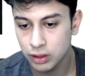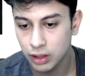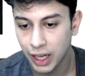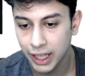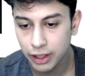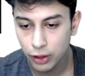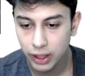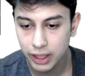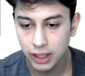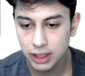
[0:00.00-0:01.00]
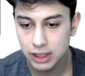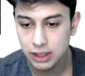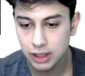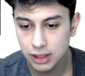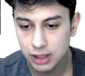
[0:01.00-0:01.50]
I did not touch
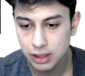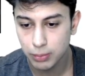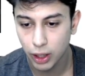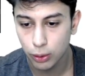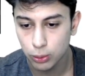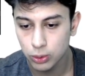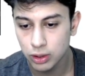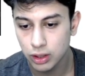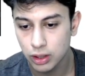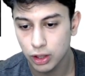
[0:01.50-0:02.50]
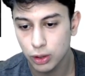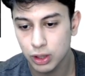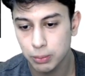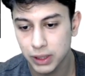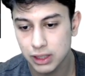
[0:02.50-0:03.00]
this balloon to
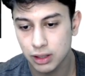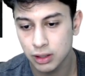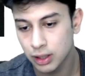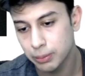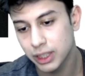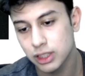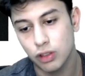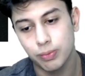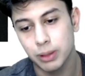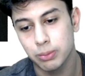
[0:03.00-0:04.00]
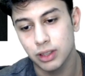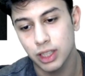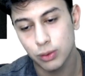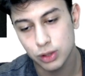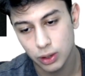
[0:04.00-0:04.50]
the bits of paper.
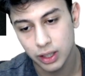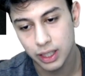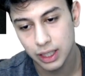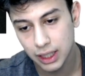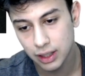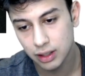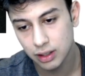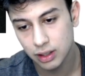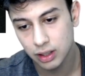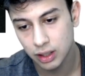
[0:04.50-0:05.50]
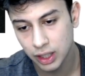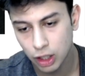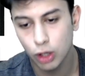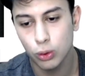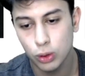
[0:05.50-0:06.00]
It was already in
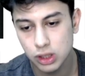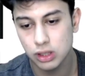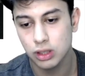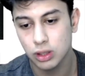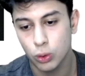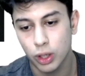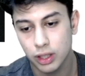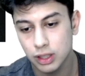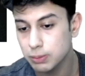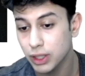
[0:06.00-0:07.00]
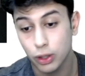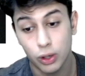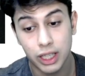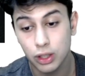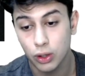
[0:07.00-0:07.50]
close quarters but
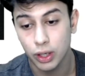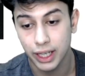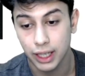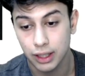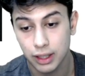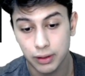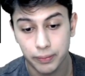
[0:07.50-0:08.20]
not in contact.